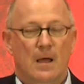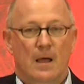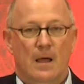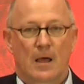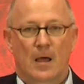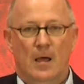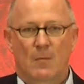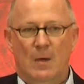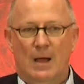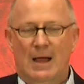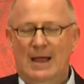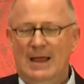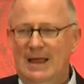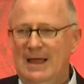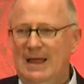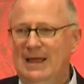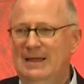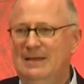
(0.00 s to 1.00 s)
I
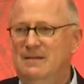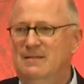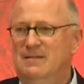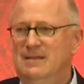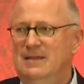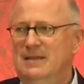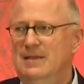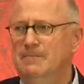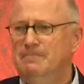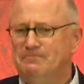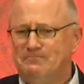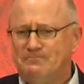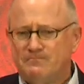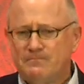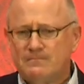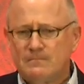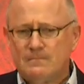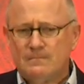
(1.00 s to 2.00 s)
had the
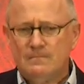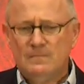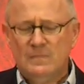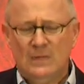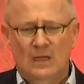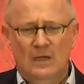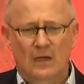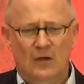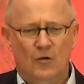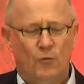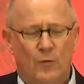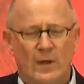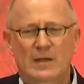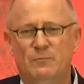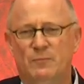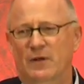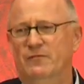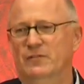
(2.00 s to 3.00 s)

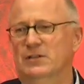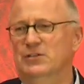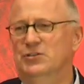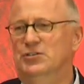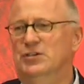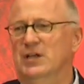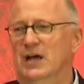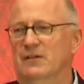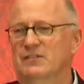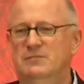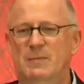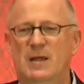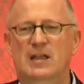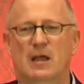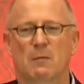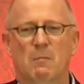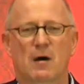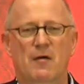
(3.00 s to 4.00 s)
great privilege of spending
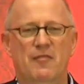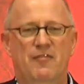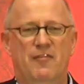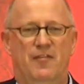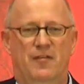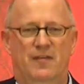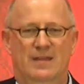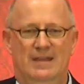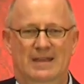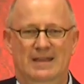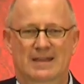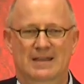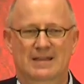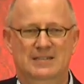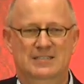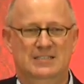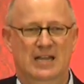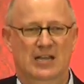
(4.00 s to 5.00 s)
a month in
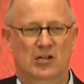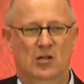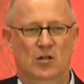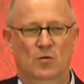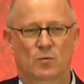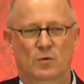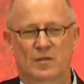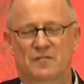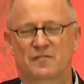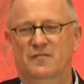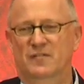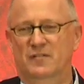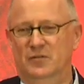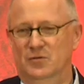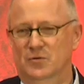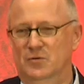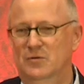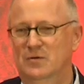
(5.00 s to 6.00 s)
Senegal with
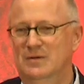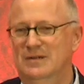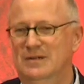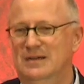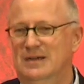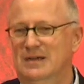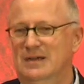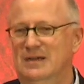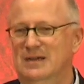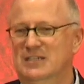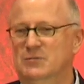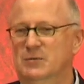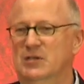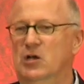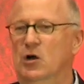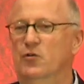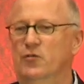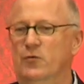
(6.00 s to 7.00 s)
Fallu as we
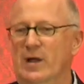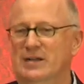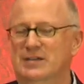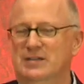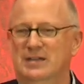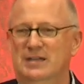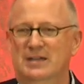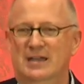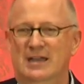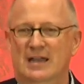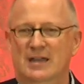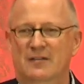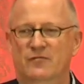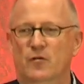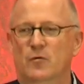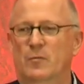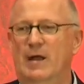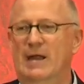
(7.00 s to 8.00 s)
co-directed a
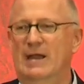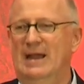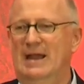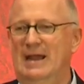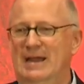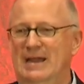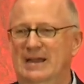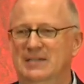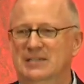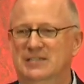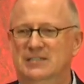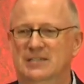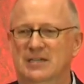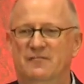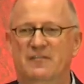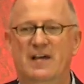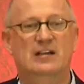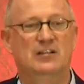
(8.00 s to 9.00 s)
Fulbright Hays
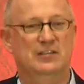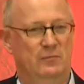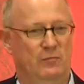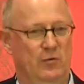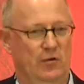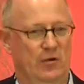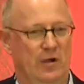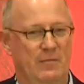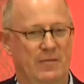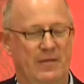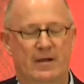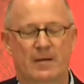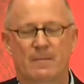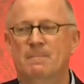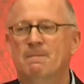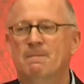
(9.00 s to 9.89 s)
faculty program there.